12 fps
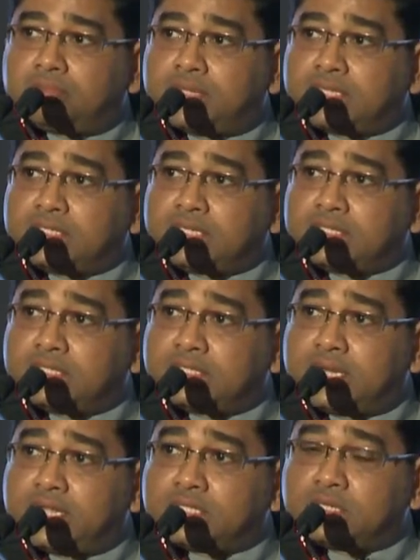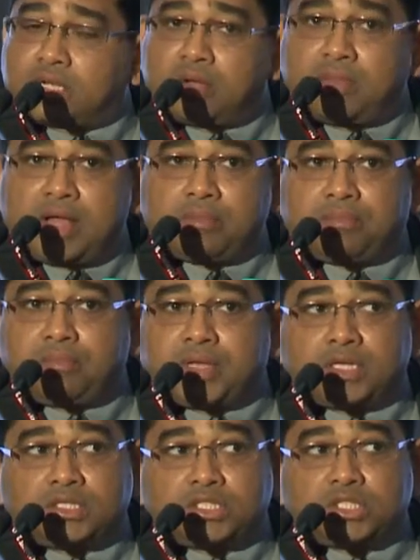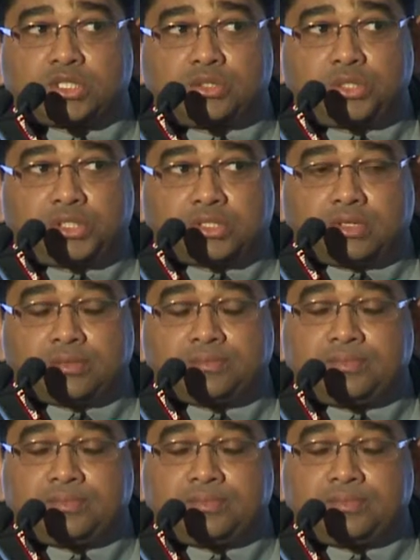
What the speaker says: that has to come up, because it's crucial.